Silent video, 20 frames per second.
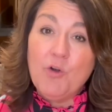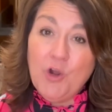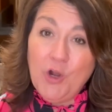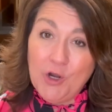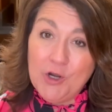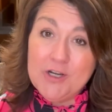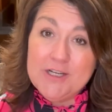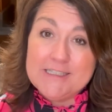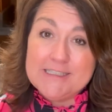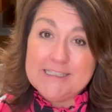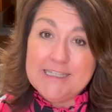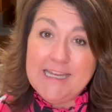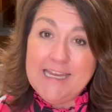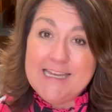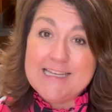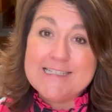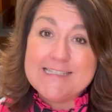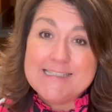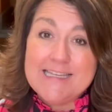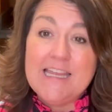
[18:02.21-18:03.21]

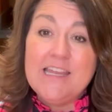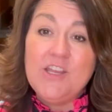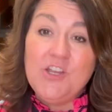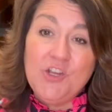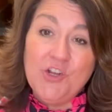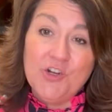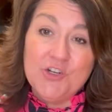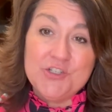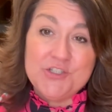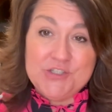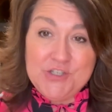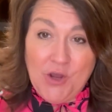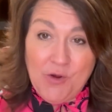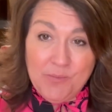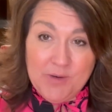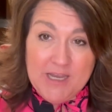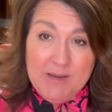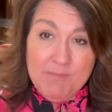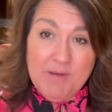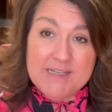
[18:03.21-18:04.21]
currently, see, you're so
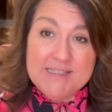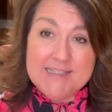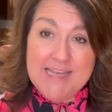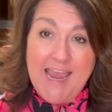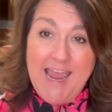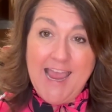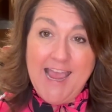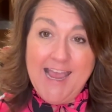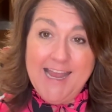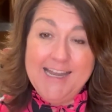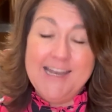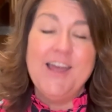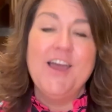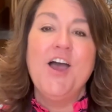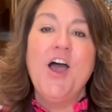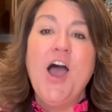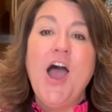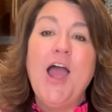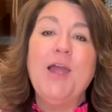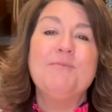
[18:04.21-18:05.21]
many months ahead.
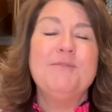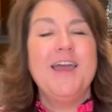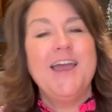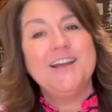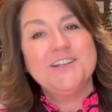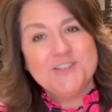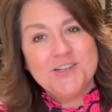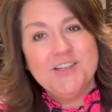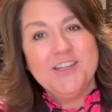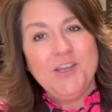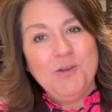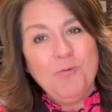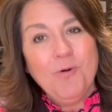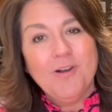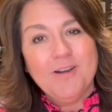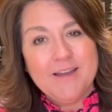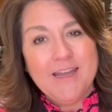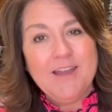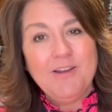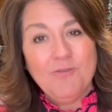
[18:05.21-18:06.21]
I'm actually
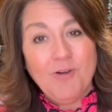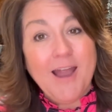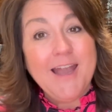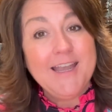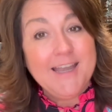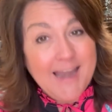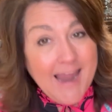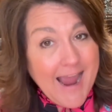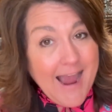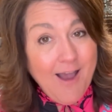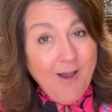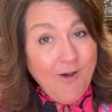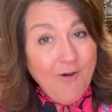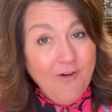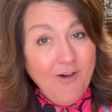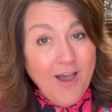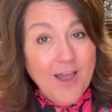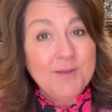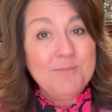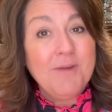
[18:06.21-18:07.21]
working right now
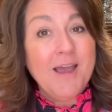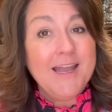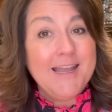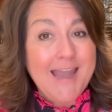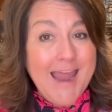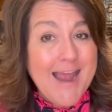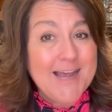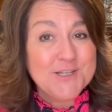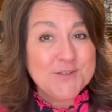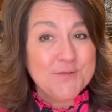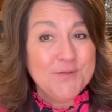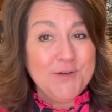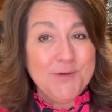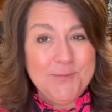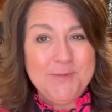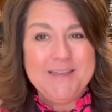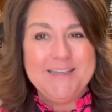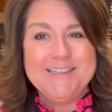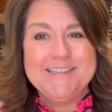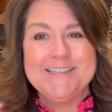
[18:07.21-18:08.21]
on my Nashville
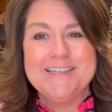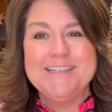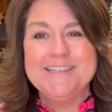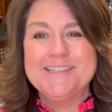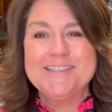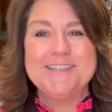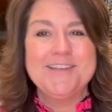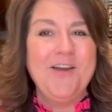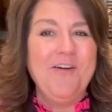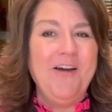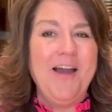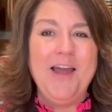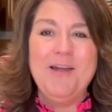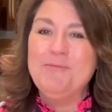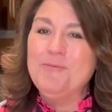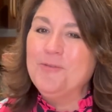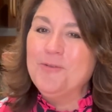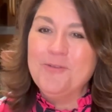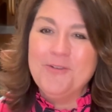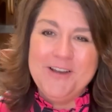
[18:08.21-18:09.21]
pieces. So
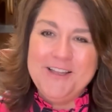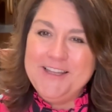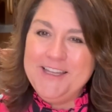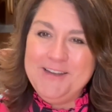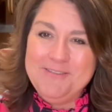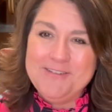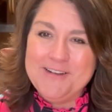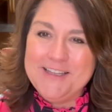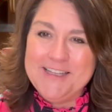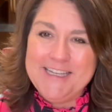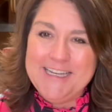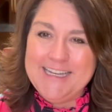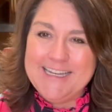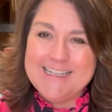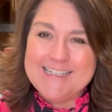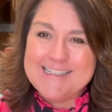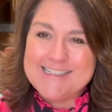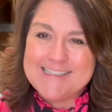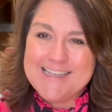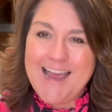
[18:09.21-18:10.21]
I'm really, really
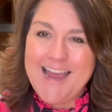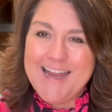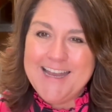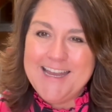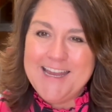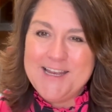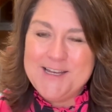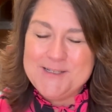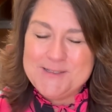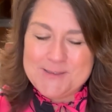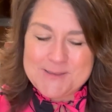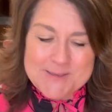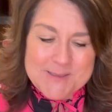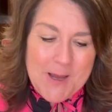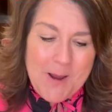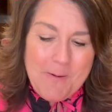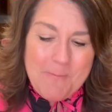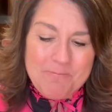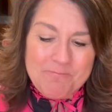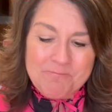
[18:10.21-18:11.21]
excited.
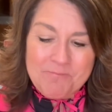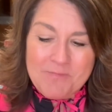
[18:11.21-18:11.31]
So